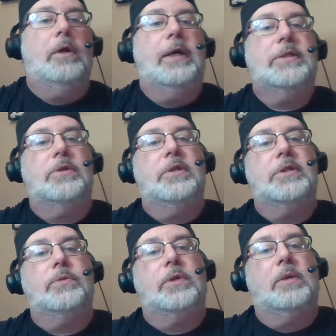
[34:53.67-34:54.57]
All right, so
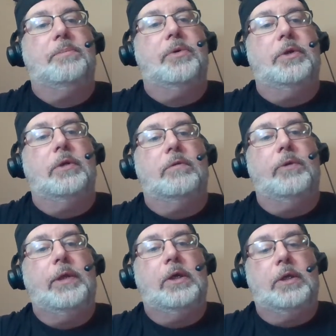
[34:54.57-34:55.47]
this one I'm putting in
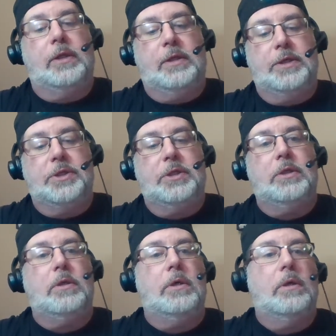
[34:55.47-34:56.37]
really good
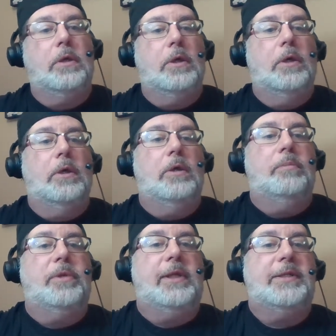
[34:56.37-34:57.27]
condition.
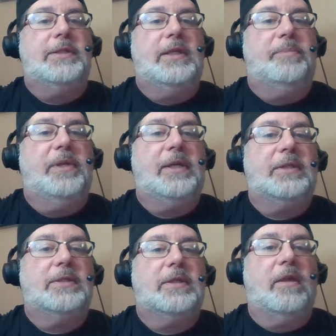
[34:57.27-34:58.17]
Please see the
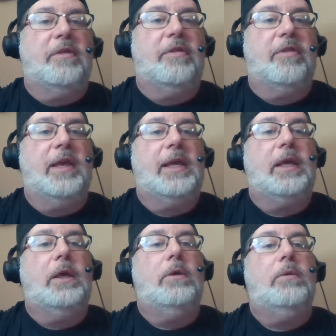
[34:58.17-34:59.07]
pics. Thank
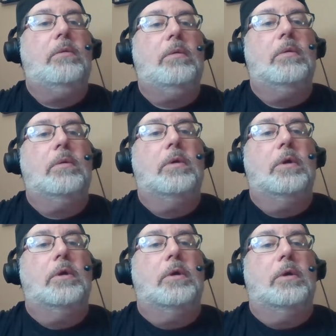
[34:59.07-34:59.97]
you.
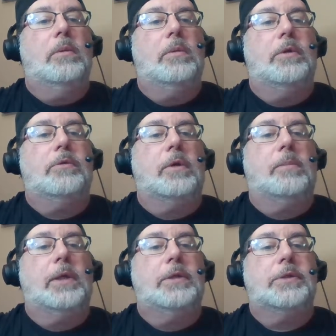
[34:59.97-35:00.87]

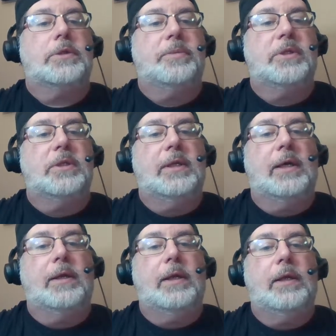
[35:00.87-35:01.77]
Description
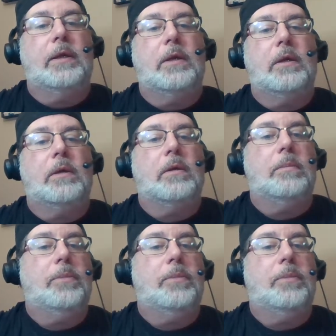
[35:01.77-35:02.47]
down here.